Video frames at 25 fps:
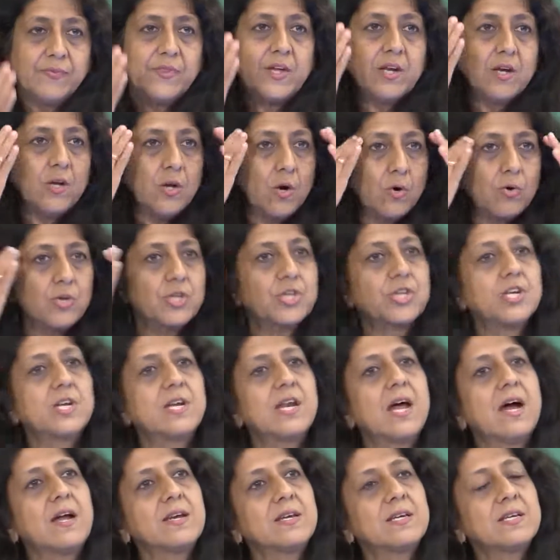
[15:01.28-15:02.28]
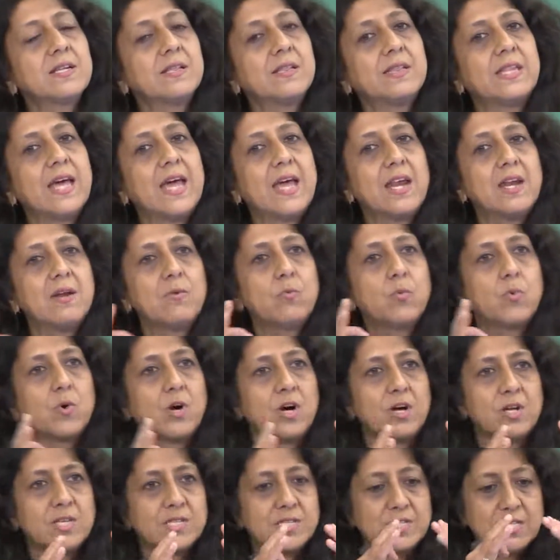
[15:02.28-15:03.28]
The notion until then
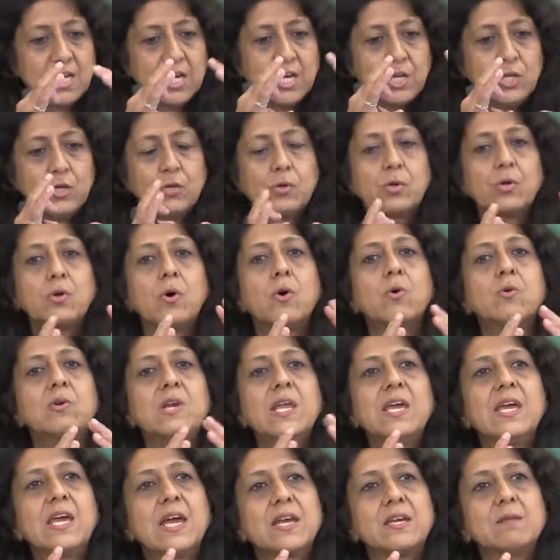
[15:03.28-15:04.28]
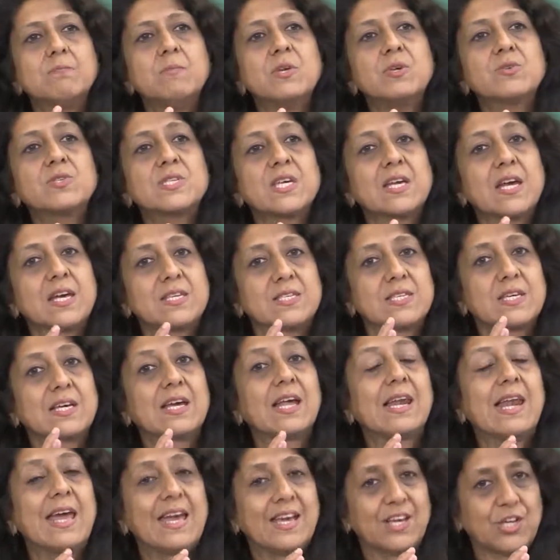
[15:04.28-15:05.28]
was you could only get a music as a
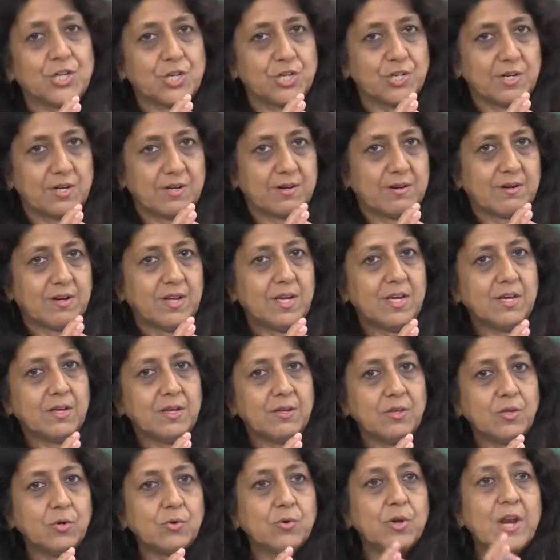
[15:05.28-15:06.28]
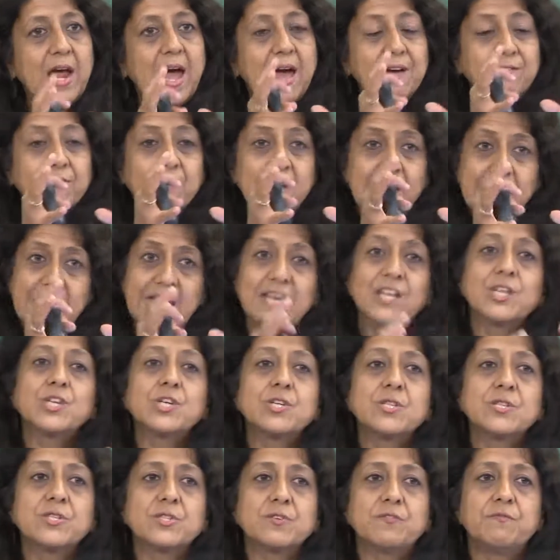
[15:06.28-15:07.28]
collection. You could have
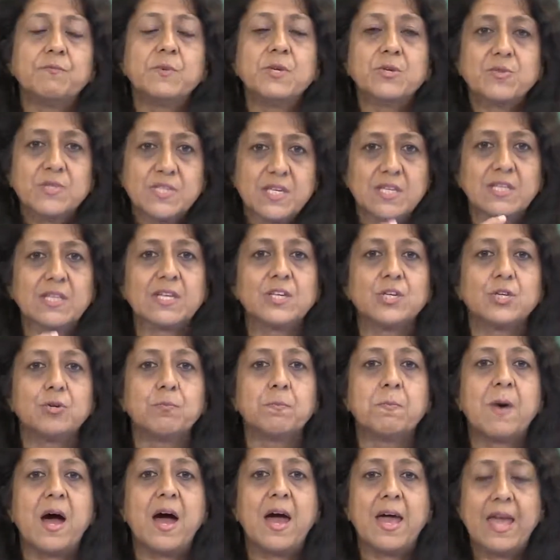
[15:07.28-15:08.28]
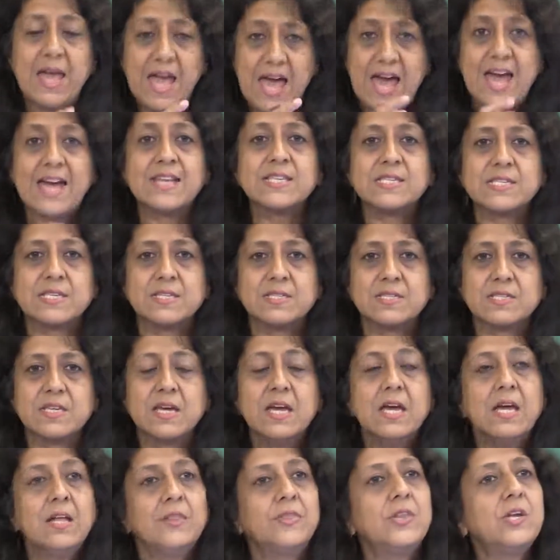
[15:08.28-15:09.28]
collections of music that you buy as is.
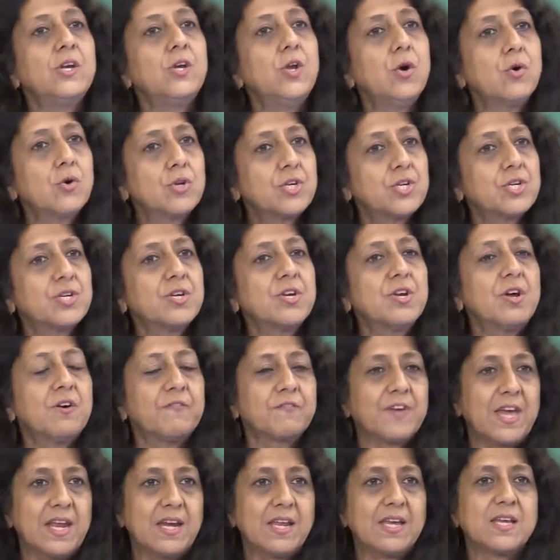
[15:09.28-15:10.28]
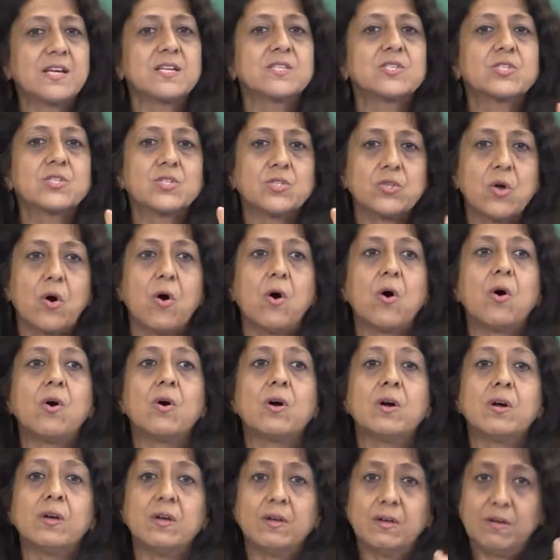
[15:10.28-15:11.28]
The notion of getting a
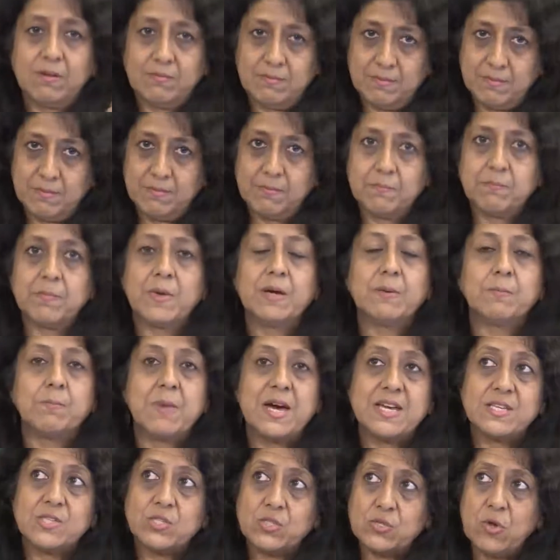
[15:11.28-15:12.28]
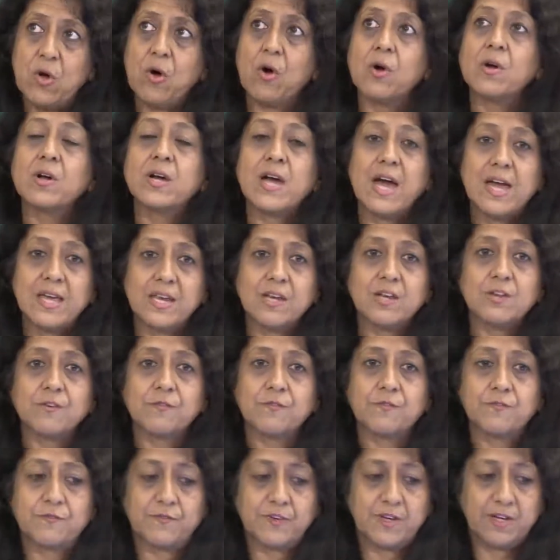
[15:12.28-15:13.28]
song by song kind
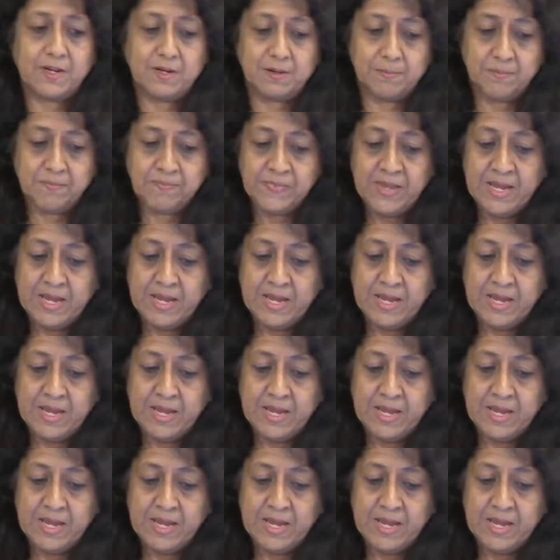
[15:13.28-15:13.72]
of